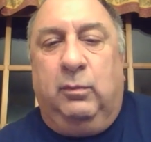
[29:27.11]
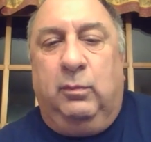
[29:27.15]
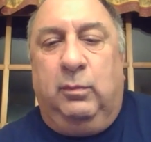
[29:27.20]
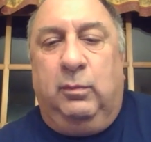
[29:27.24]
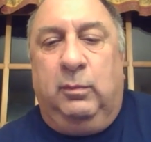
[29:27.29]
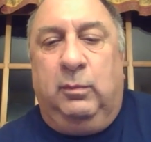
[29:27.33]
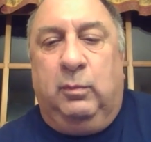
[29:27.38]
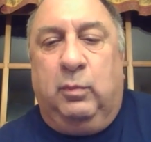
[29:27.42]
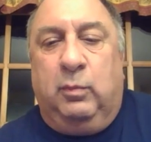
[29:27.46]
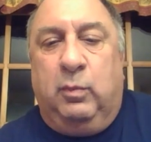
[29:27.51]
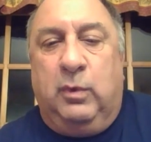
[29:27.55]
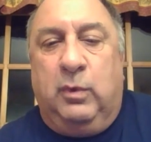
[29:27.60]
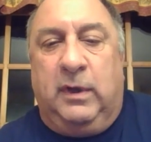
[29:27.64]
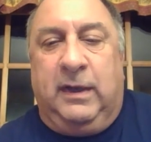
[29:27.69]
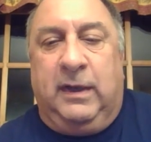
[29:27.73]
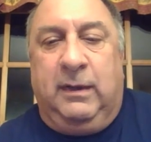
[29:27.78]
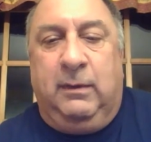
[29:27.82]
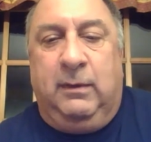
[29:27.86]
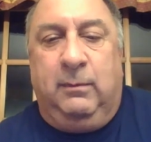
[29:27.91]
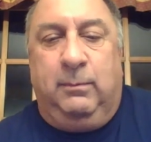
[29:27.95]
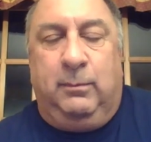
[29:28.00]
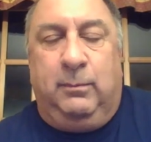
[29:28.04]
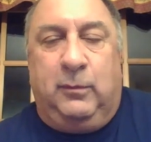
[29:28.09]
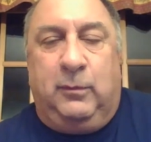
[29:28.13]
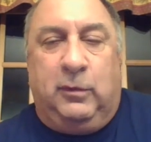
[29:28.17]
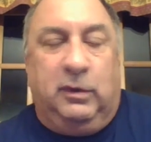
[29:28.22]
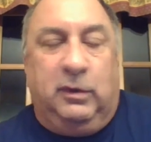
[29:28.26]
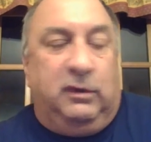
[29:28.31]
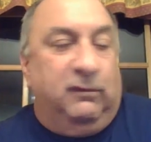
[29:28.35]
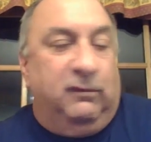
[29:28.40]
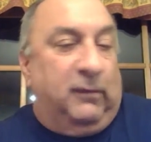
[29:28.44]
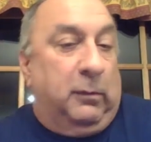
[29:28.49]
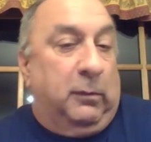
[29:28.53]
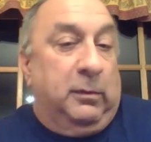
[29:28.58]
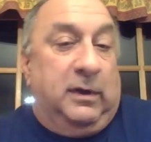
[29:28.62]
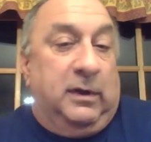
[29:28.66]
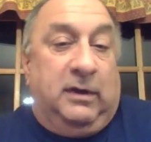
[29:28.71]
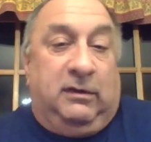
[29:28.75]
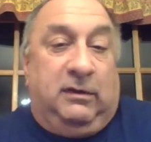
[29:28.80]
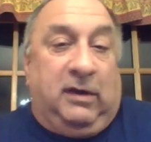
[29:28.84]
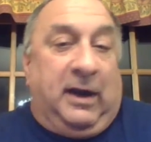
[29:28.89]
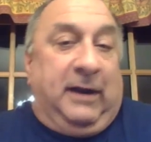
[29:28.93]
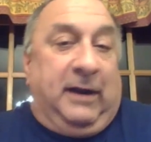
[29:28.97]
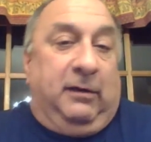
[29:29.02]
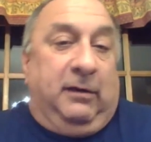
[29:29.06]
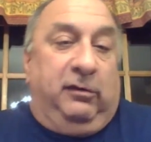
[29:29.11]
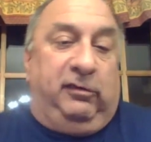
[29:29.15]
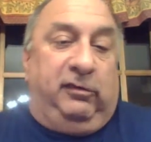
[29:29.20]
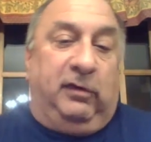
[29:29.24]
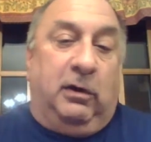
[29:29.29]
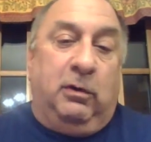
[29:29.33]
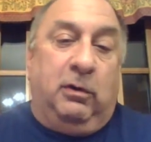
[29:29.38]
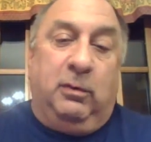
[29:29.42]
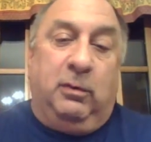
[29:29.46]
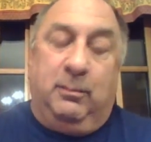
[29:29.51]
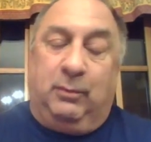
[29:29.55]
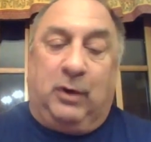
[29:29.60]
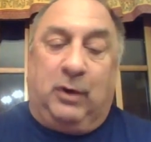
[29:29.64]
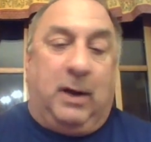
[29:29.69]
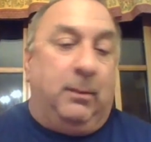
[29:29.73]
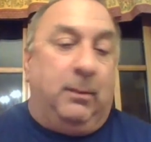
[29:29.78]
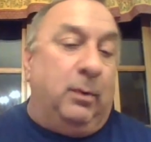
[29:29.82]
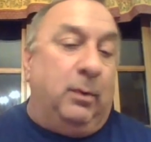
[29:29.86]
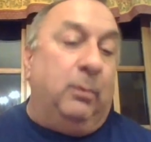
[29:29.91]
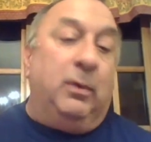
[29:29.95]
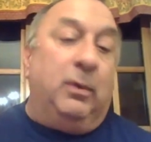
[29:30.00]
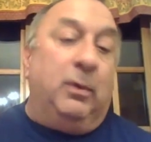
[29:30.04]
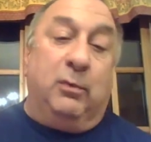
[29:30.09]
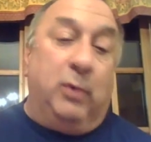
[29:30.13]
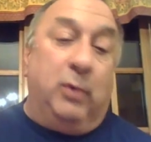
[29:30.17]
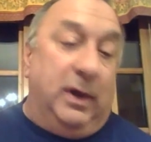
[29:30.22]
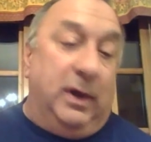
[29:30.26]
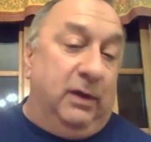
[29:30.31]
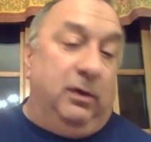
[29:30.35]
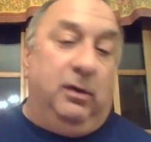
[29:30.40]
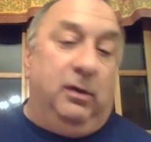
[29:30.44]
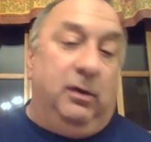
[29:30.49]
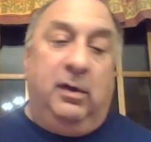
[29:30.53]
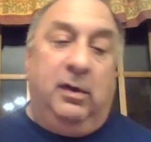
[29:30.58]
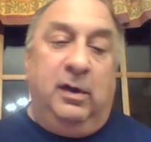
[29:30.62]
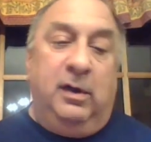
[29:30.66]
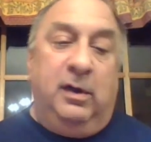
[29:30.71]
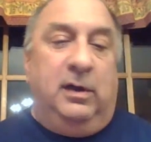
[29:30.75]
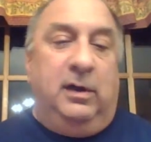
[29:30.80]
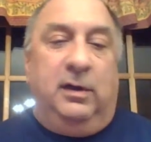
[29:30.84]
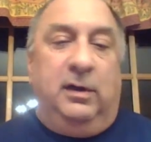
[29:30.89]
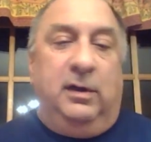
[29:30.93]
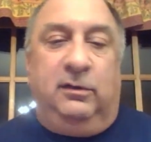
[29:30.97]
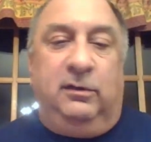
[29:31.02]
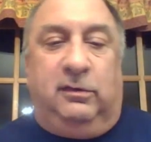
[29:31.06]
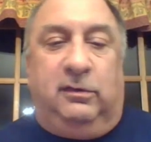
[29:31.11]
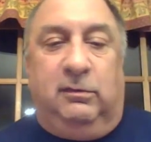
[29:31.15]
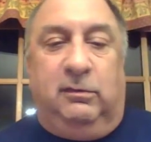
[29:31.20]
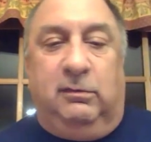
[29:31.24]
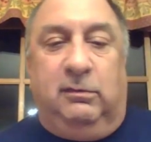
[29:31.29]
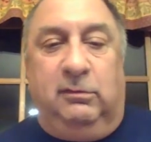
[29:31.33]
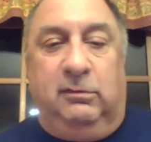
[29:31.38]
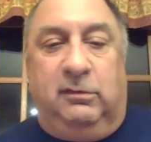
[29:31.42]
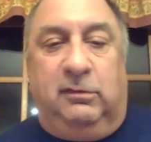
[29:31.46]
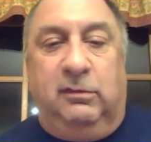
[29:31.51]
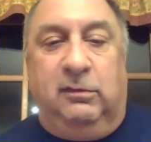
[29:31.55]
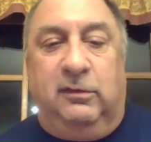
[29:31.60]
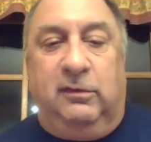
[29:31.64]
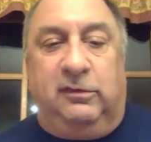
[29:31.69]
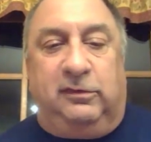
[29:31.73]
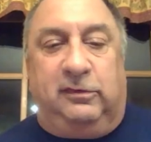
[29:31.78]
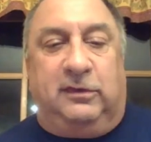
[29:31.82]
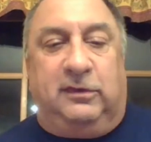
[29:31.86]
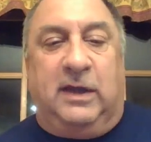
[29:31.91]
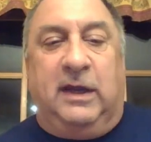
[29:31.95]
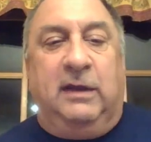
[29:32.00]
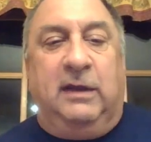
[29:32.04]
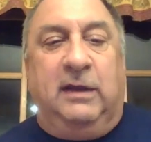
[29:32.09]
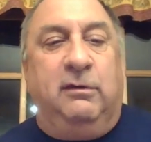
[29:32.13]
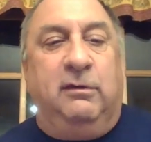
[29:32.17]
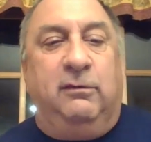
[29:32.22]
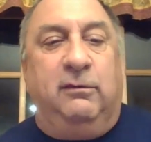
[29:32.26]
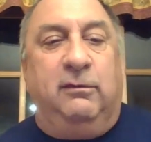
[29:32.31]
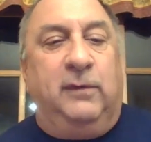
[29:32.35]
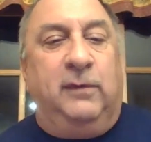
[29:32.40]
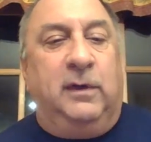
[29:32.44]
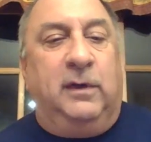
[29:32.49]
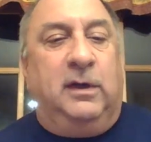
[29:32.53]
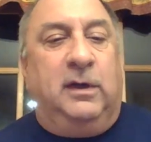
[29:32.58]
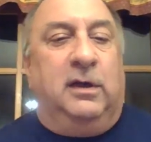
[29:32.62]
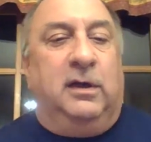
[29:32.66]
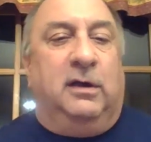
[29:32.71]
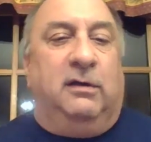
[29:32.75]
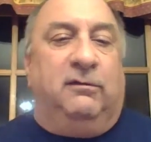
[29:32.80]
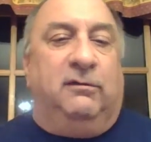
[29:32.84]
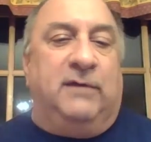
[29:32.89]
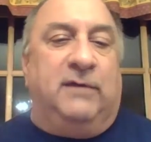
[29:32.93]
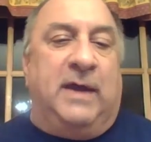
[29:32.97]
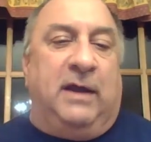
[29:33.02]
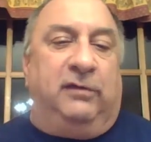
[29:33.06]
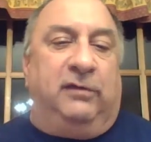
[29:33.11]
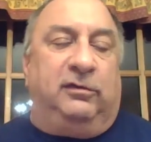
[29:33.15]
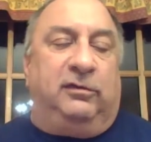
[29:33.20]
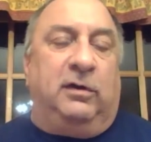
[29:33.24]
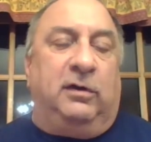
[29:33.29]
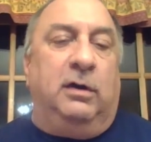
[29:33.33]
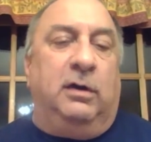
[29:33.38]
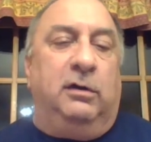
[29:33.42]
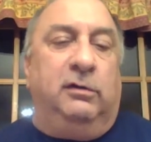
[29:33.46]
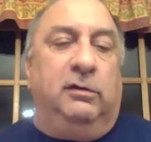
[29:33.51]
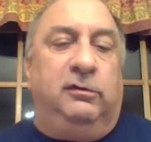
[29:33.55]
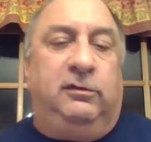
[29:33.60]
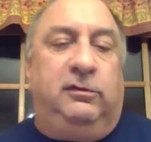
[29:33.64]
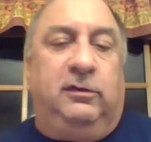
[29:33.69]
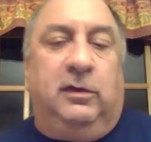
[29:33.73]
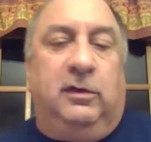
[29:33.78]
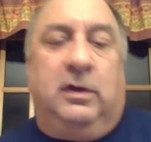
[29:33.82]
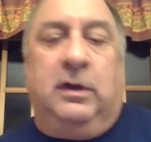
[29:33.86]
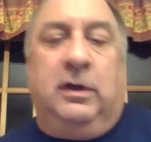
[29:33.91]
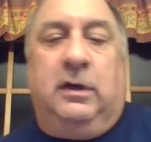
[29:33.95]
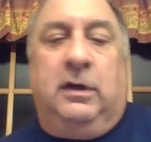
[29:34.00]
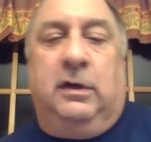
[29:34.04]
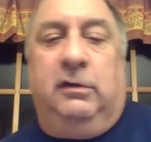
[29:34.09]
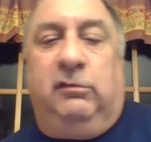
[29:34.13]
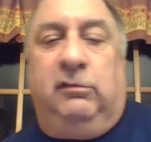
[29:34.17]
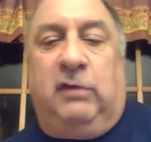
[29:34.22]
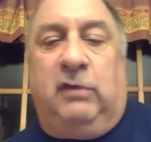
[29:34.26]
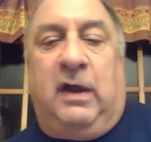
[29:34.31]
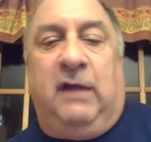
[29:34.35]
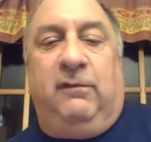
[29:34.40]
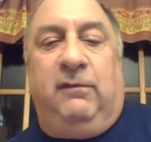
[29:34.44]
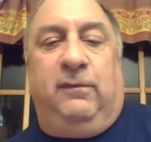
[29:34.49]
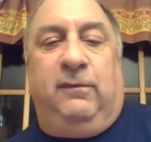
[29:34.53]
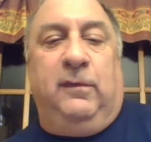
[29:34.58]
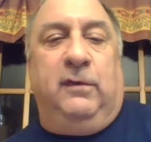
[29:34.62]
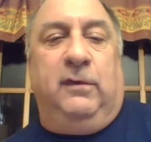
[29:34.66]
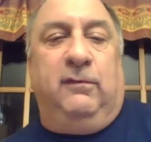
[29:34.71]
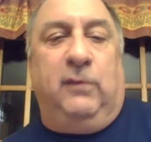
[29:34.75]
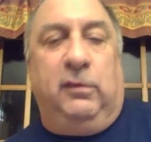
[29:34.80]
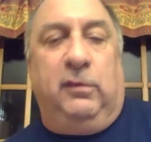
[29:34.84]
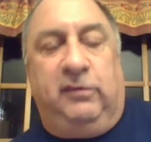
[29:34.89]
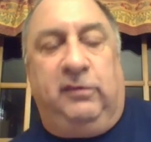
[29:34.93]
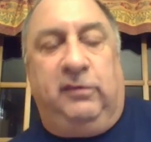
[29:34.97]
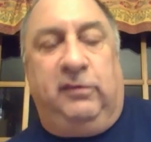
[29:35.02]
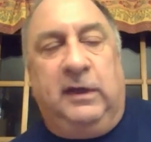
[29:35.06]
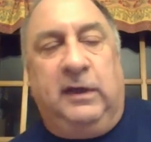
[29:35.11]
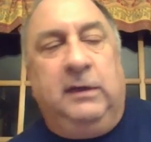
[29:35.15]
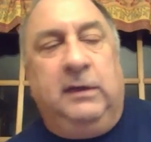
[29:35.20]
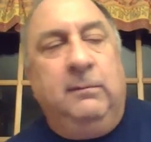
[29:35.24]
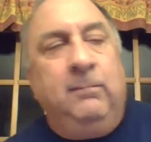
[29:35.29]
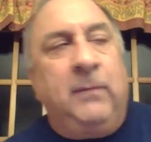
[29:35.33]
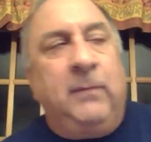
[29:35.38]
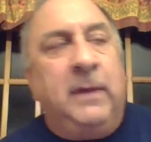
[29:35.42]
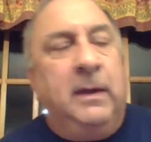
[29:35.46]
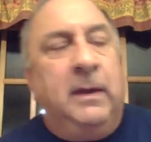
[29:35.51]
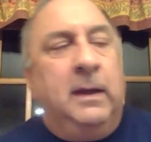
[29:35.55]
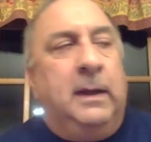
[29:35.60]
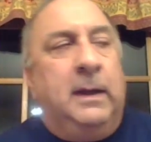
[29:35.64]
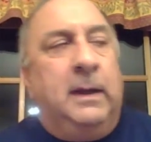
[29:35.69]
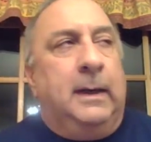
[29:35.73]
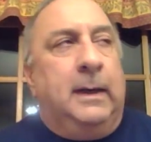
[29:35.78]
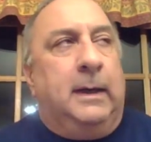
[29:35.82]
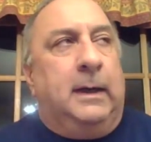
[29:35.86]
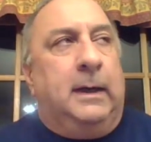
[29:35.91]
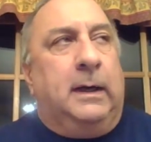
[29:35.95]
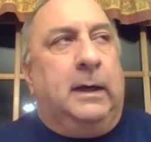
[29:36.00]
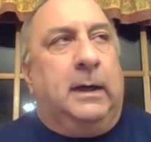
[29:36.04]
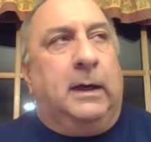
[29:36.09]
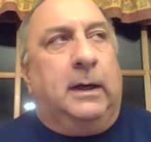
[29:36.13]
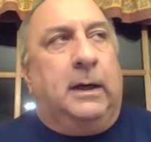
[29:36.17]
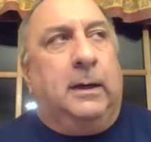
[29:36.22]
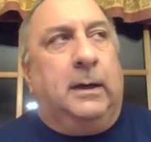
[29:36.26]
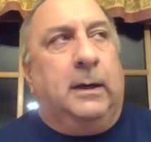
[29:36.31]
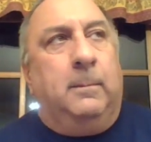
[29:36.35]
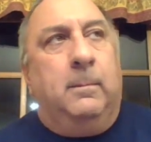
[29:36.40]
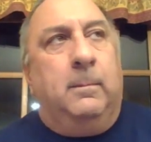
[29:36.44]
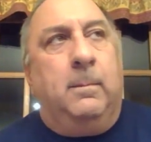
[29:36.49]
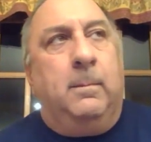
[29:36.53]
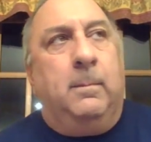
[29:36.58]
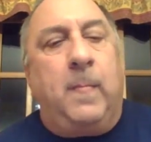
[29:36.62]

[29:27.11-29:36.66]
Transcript: We could devote an entire show, and probably will, to the state of NASCAR's drive for diversity. And